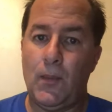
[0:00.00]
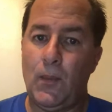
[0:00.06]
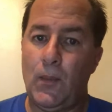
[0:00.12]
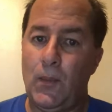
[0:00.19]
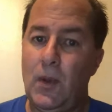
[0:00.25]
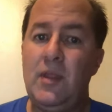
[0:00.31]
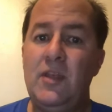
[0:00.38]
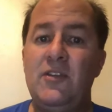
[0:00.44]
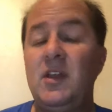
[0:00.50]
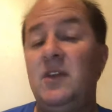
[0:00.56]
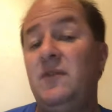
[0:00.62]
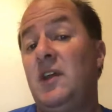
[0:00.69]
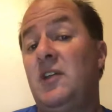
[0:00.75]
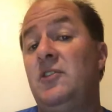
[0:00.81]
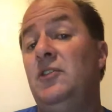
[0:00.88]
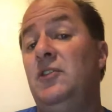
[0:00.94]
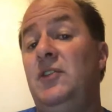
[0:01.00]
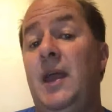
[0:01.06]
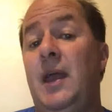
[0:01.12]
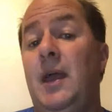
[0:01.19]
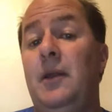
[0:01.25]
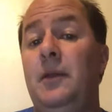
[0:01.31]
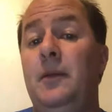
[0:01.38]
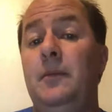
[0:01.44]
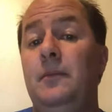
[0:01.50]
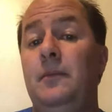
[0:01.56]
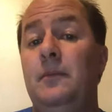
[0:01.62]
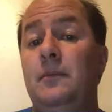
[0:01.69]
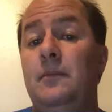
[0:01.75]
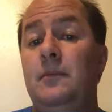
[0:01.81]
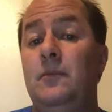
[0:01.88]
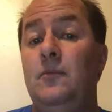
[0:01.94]
Will his conviction stand
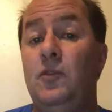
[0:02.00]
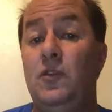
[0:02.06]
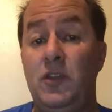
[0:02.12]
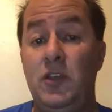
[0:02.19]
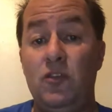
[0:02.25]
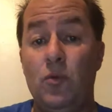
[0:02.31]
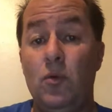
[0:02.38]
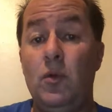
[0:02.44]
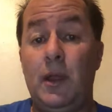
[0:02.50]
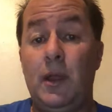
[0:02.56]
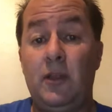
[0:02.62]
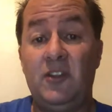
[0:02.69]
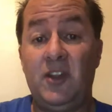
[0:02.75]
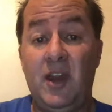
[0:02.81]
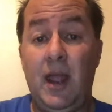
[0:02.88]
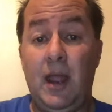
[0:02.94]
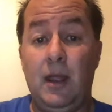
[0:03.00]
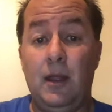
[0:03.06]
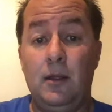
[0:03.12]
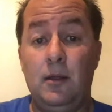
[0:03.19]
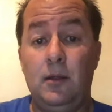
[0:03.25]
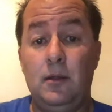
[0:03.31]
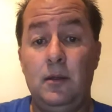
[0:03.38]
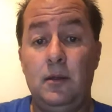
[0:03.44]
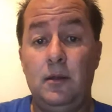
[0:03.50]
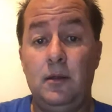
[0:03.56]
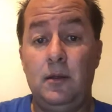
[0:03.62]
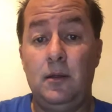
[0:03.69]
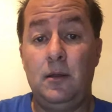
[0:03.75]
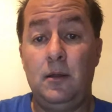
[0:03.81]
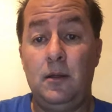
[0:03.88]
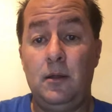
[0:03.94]
with these rulings today?
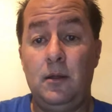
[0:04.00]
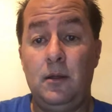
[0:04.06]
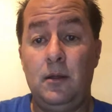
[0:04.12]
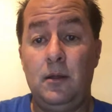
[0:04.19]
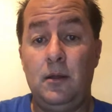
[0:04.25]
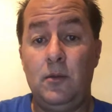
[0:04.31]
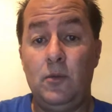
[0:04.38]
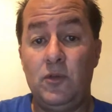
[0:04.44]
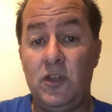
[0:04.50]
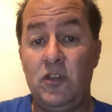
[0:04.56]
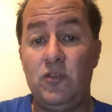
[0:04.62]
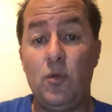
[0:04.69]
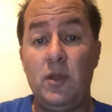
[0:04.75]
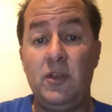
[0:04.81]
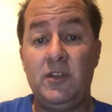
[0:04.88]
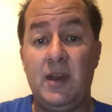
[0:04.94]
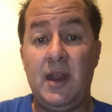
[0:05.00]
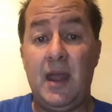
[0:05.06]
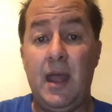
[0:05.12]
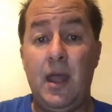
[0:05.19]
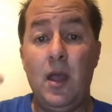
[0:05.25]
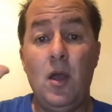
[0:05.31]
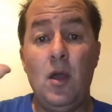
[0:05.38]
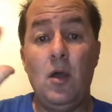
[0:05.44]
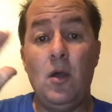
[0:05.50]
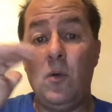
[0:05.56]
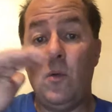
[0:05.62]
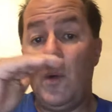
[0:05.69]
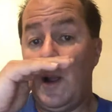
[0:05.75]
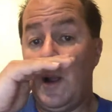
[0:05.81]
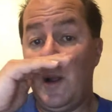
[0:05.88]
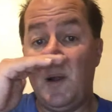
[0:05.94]
With these rulings today,
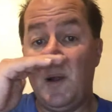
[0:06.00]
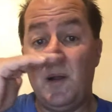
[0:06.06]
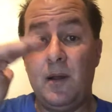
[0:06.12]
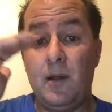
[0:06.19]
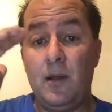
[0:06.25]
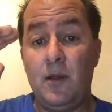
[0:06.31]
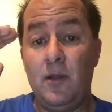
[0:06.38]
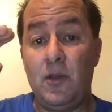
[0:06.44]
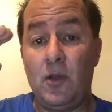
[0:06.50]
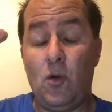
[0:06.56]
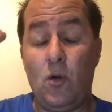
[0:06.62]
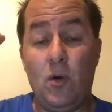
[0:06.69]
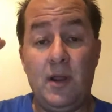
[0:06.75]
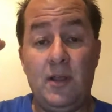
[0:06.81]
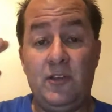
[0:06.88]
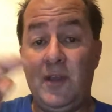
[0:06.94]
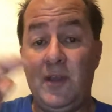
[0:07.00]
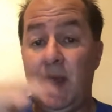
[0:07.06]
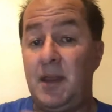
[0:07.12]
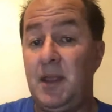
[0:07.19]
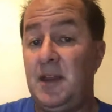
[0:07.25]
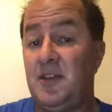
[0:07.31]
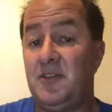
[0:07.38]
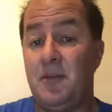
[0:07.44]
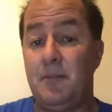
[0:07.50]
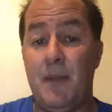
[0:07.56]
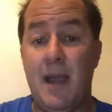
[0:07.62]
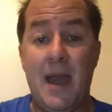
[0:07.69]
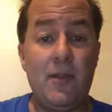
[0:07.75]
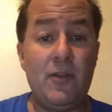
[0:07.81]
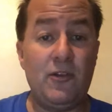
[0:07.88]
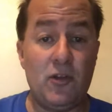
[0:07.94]
where the court has said it doesn't
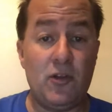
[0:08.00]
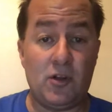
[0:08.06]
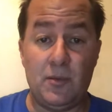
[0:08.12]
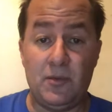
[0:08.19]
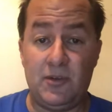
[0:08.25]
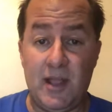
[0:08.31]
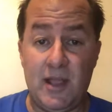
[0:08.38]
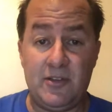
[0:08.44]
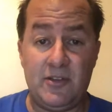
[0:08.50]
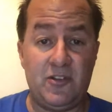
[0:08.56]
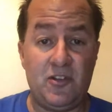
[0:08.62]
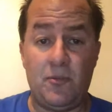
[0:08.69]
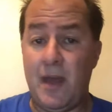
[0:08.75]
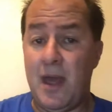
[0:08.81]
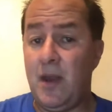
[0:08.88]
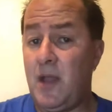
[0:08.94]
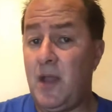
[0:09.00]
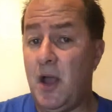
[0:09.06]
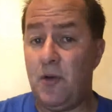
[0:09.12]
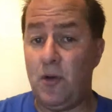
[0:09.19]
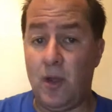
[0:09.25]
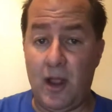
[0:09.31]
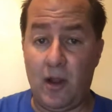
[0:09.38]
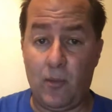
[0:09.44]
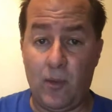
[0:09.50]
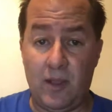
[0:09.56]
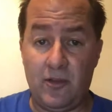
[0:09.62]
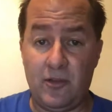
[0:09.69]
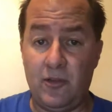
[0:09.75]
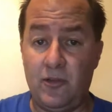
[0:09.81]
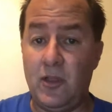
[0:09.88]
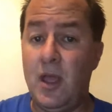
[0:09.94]
matter the circumstances, doesn't matter the underlying
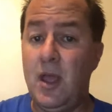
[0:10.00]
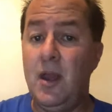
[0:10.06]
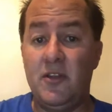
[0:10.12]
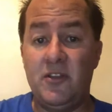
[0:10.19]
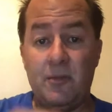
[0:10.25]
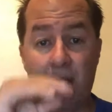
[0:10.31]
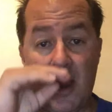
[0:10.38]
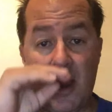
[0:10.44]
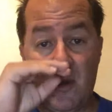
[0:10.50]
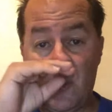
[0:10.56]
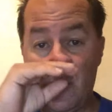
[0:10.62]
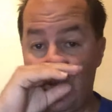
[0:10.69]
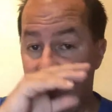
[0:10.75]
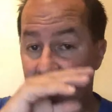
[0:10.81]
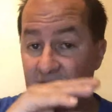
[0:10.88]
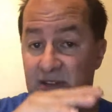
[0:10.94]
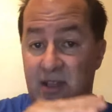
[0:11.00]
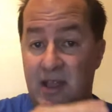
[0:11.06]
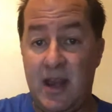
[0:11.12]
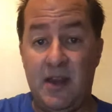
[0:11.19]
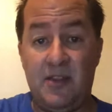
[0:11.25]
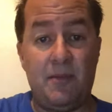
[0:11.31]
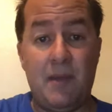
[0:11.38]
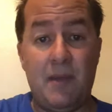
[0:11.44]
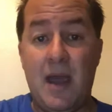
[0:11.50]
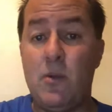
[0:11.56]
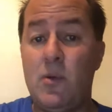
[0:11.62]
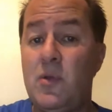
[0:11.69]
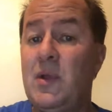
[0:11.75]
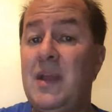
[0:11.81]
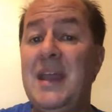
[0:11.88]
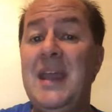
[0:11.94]
reasons, doesn't matter whether it's instigated, doesn't matter
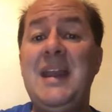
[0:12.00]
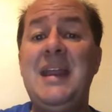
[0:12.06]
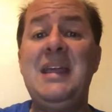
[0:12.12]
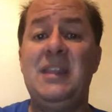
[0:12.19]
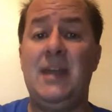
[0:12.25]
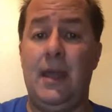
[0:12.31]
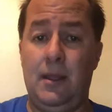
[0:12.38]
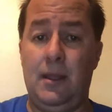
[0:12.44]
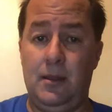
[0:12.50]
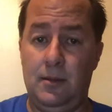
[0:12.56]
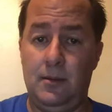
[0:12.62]
whether anything.